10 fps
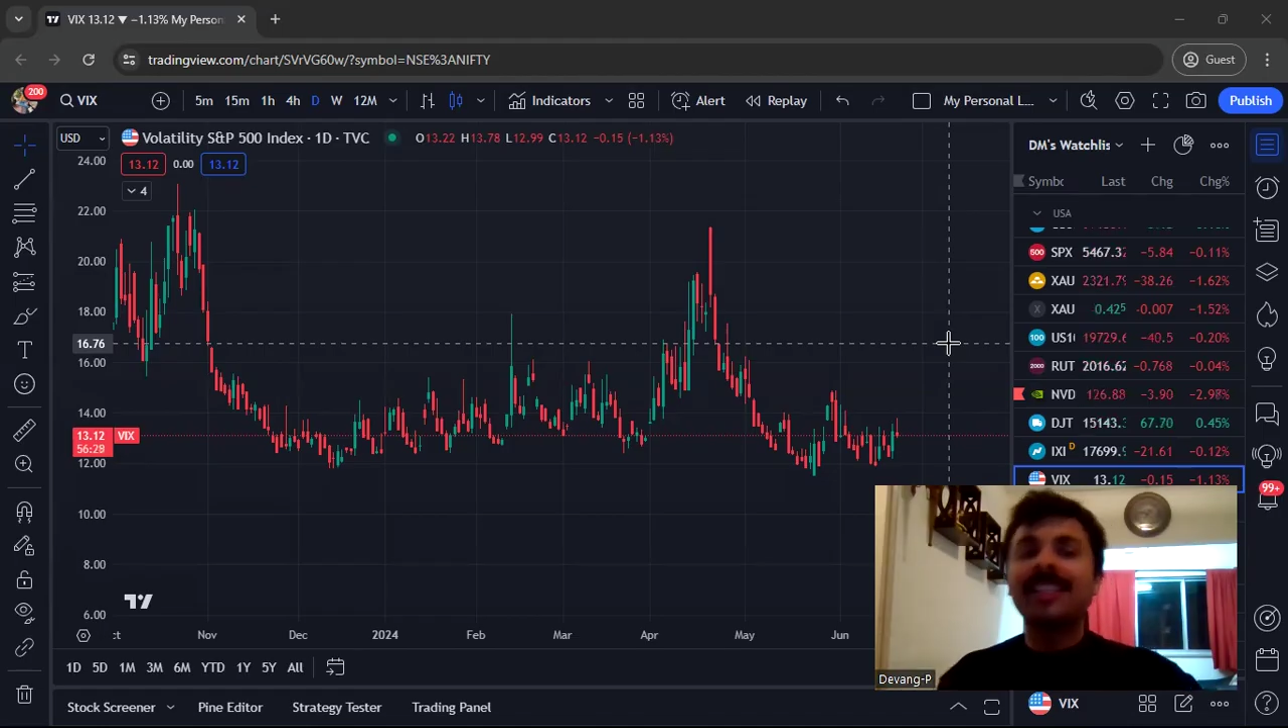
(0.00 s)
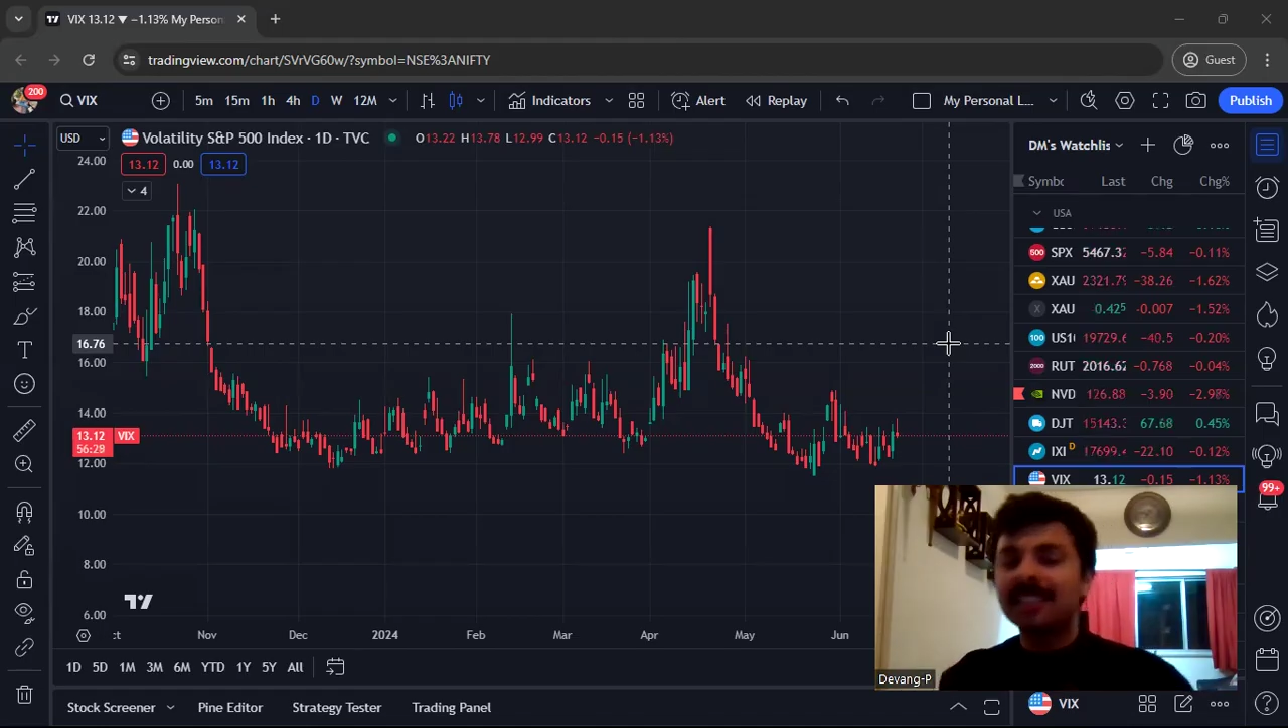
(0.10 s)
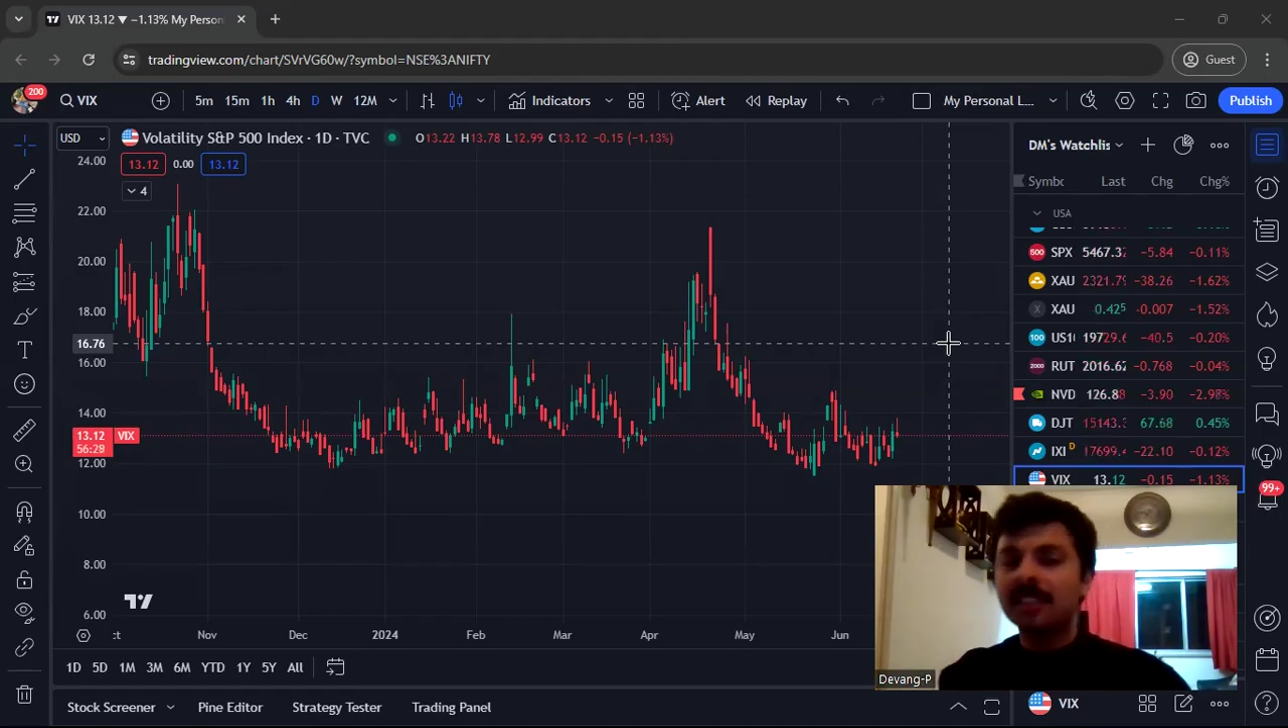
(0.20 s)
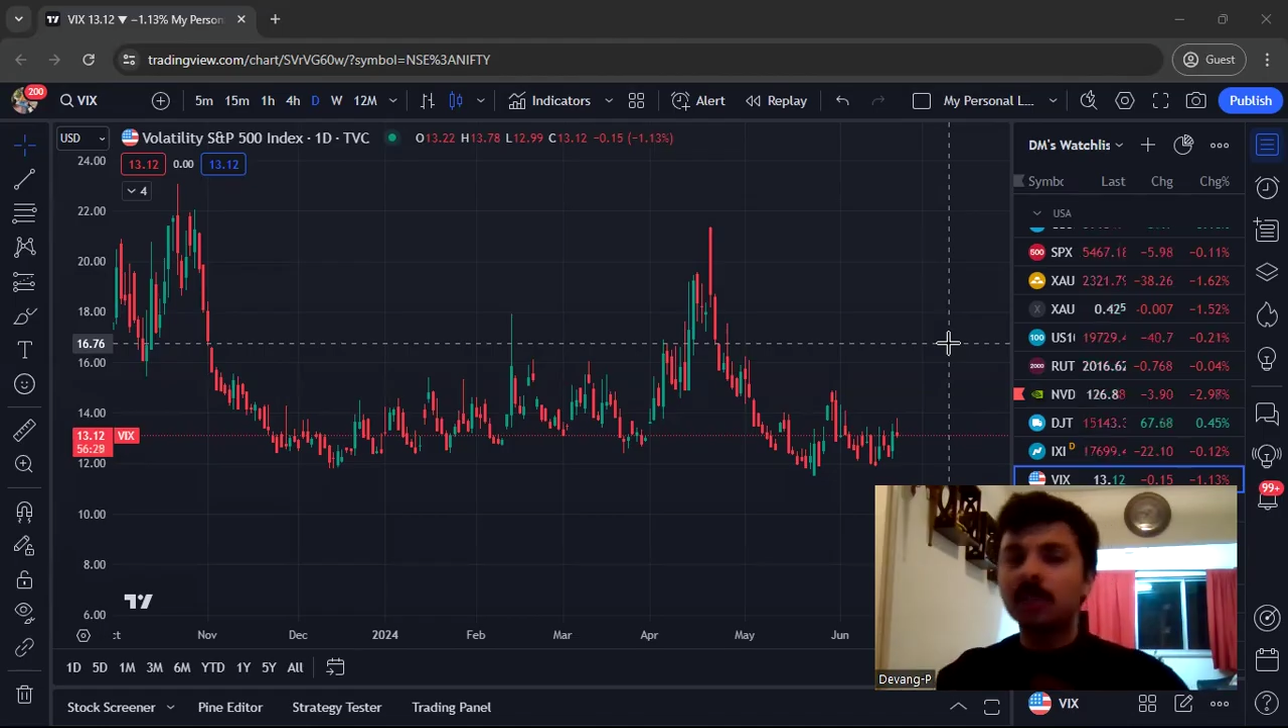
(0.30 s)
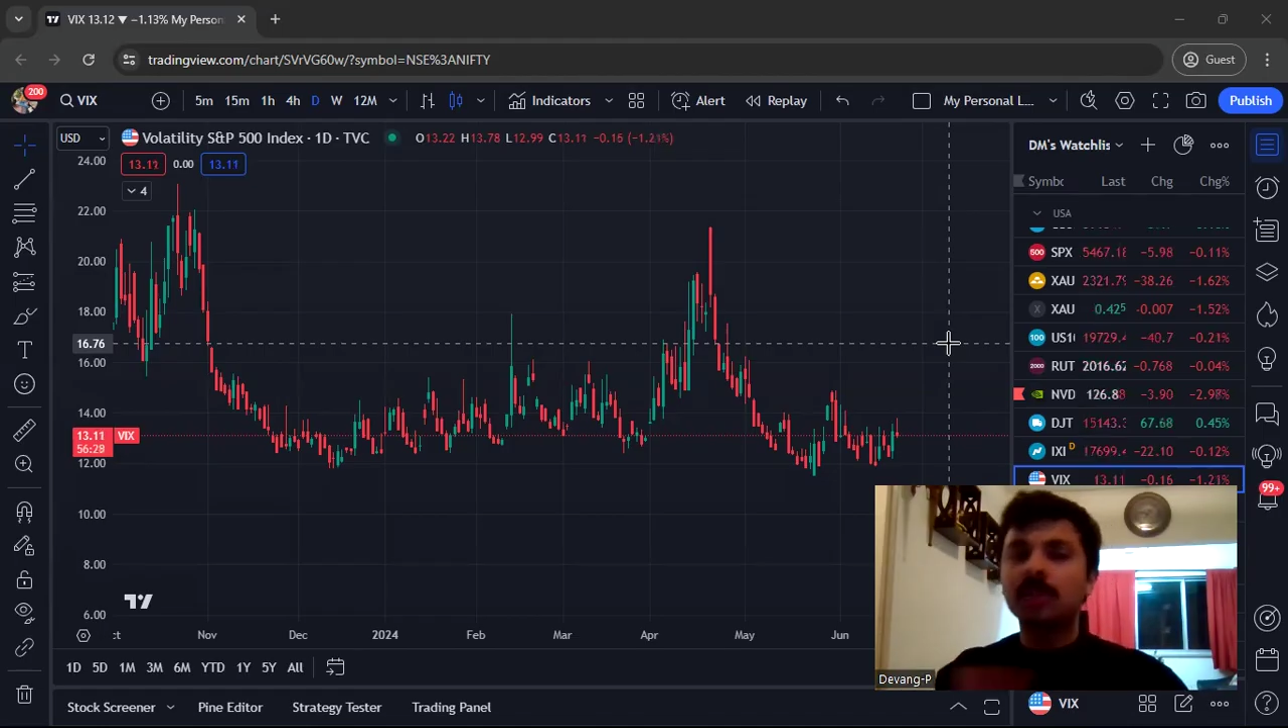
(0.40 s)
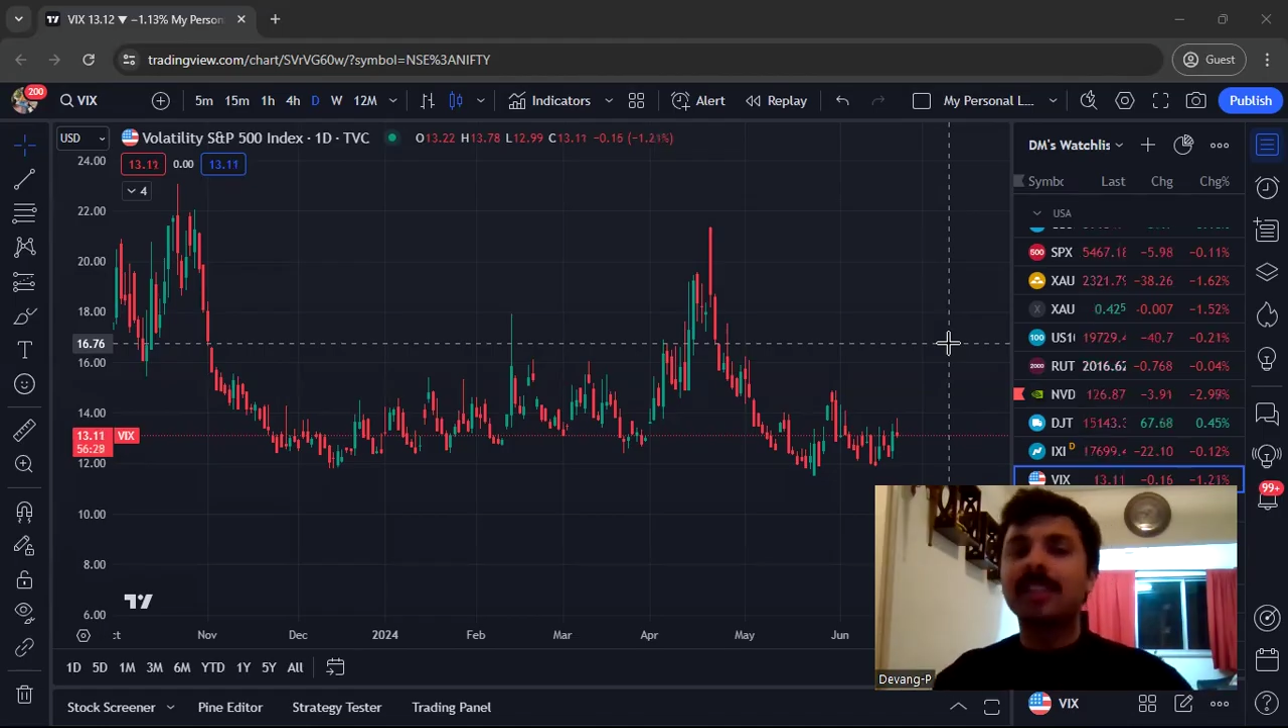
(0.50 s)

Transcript: Listen to